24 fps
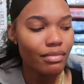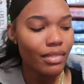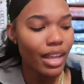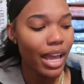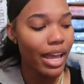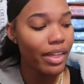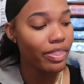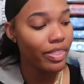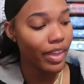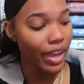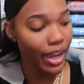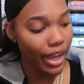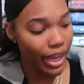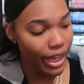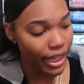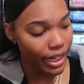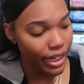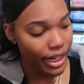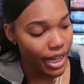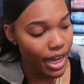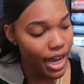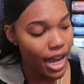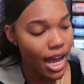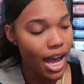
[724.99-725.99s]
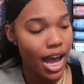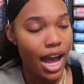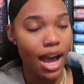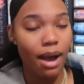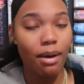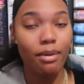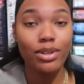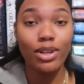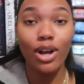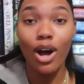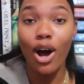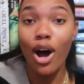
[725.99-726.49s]
And then
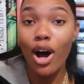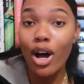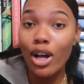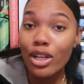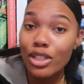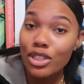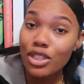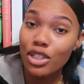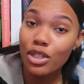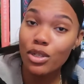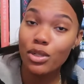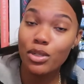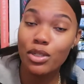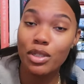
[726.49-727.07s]
I was also